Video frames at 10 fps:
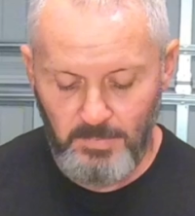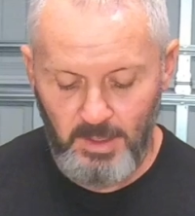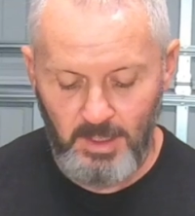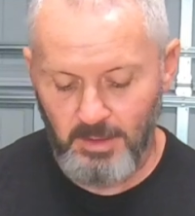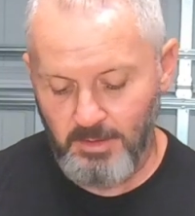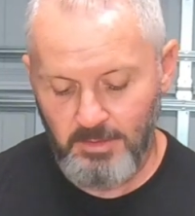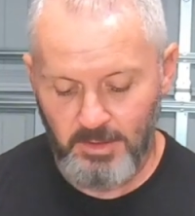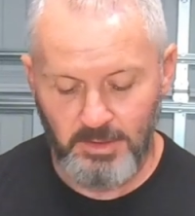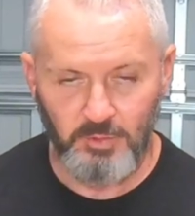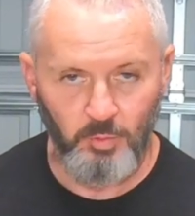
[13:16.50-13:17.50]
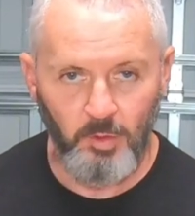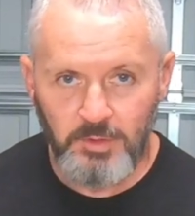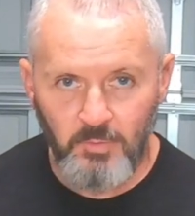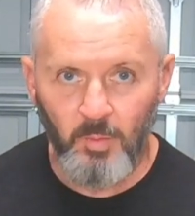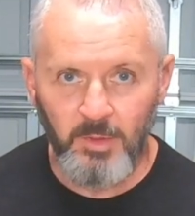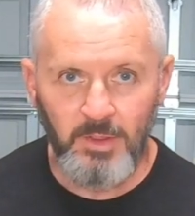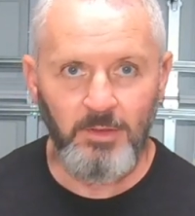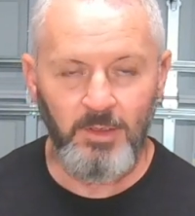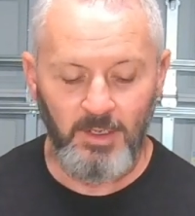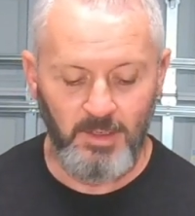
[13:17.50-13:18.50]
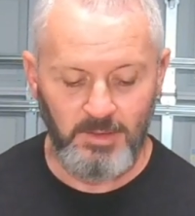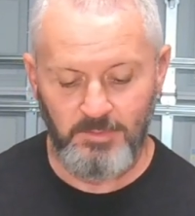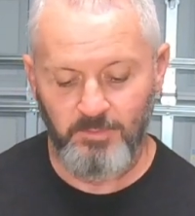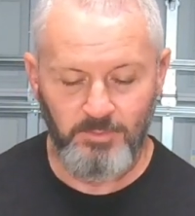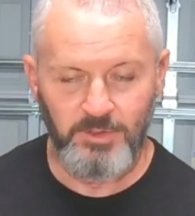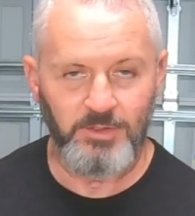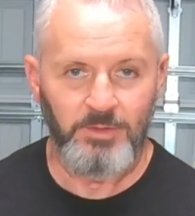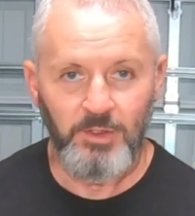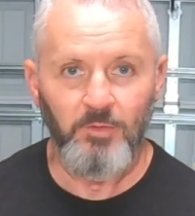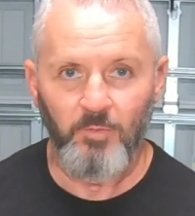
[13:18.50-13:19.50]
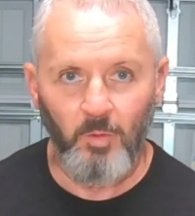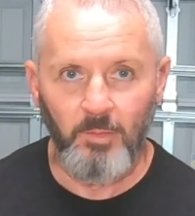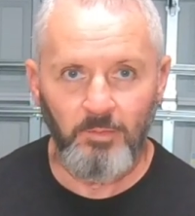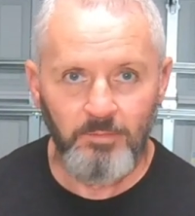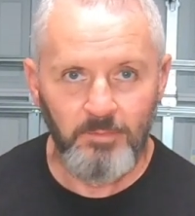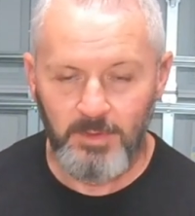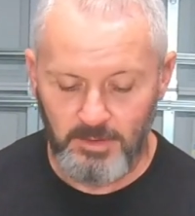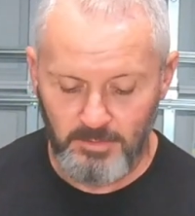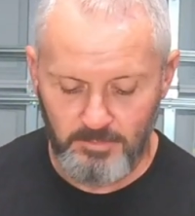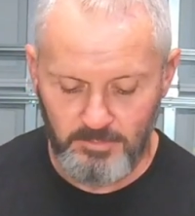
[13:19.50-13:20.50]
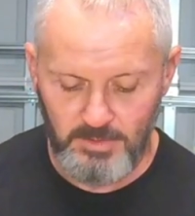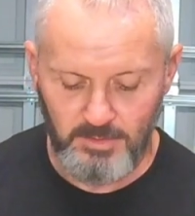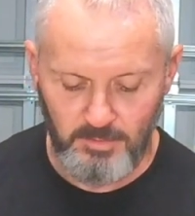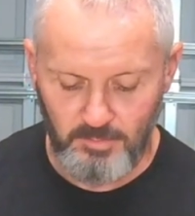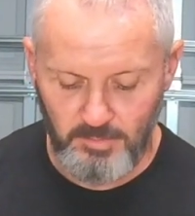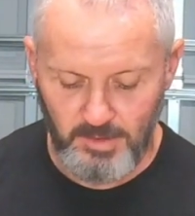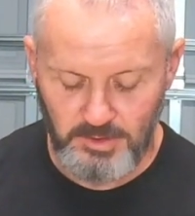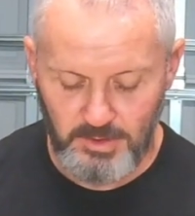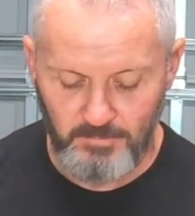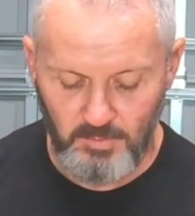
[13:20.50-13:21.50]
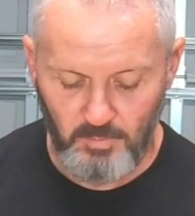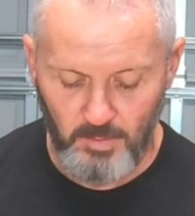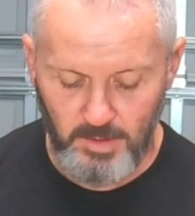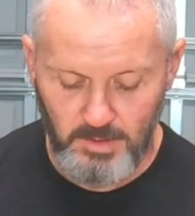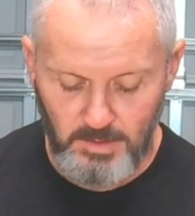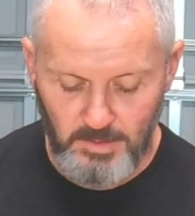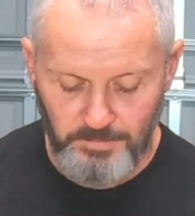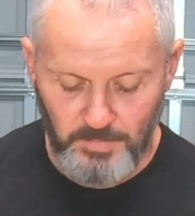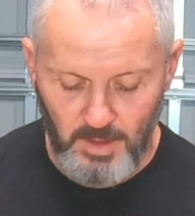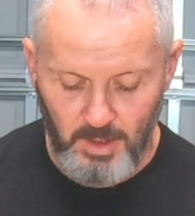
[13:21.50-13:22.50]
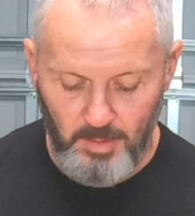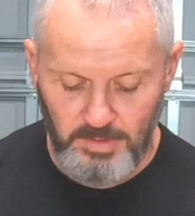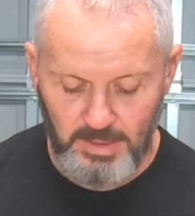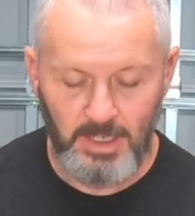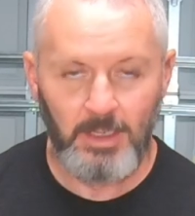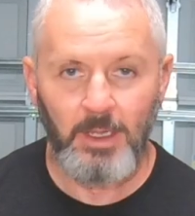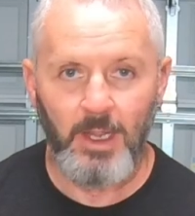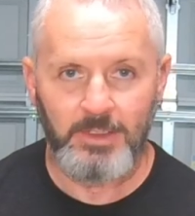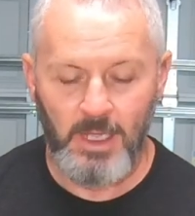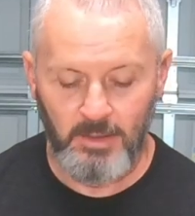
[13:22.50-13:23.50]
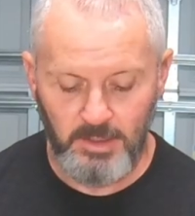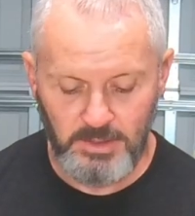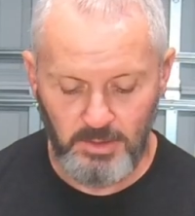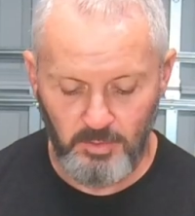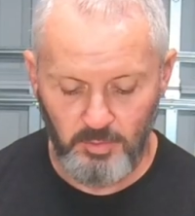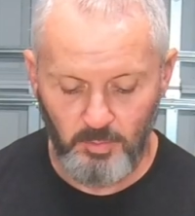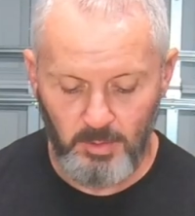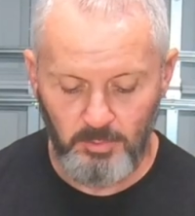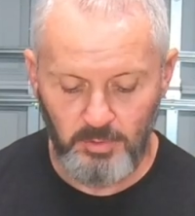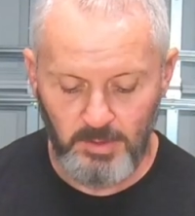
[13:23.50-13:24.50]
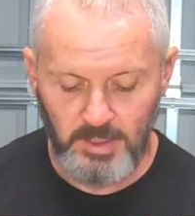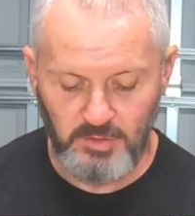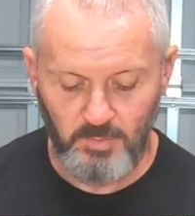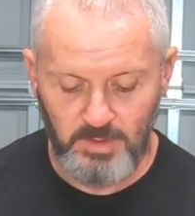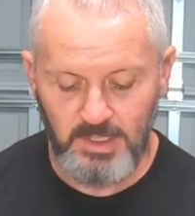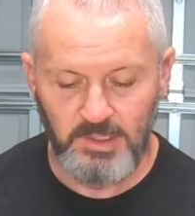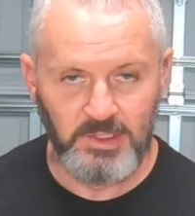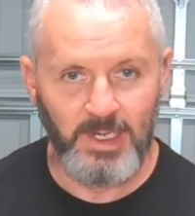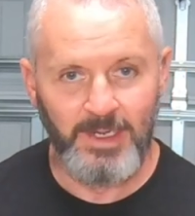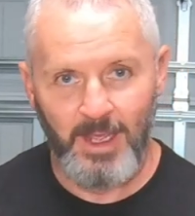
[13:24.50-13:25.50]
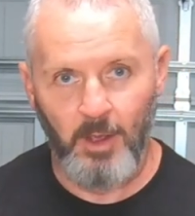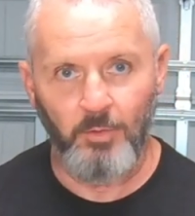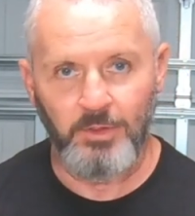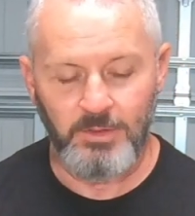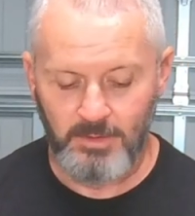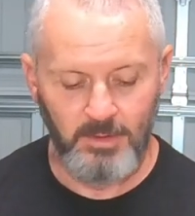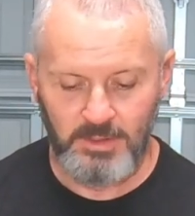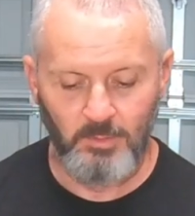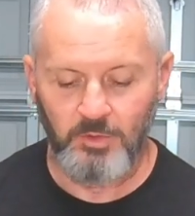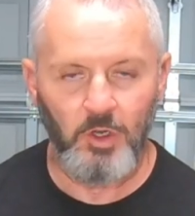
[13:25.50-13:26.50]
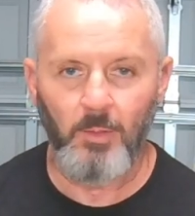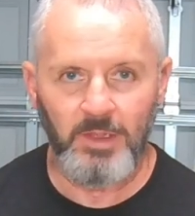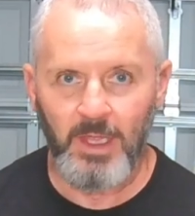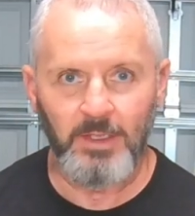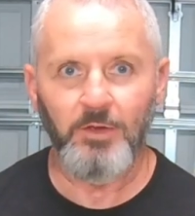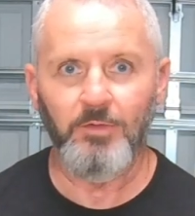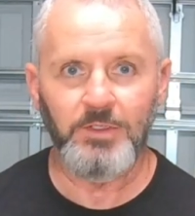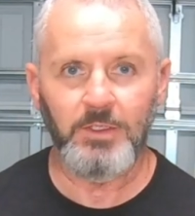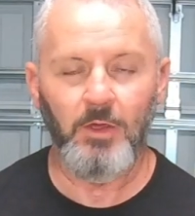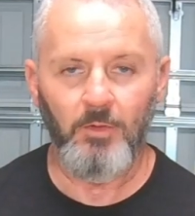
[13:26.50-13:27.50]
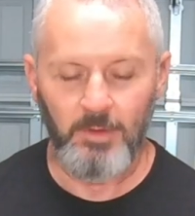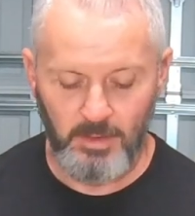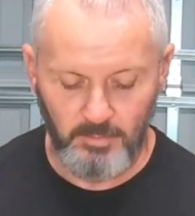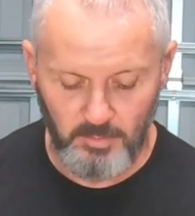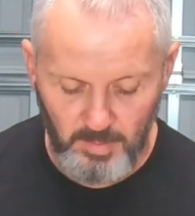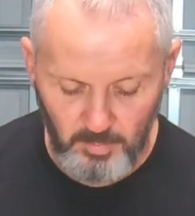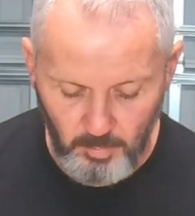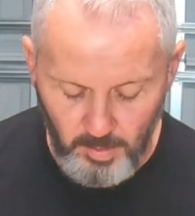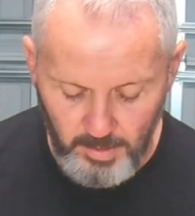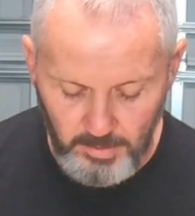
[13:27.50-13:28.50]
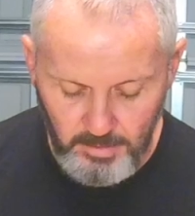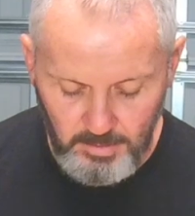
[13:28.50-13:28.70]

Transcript: and it just works for me, and it's just uniform, you know, that they're laced left over right. And they kind of lock down on each other the way they're laced from the inside out. Someone told me that years ago, and I don't remember why,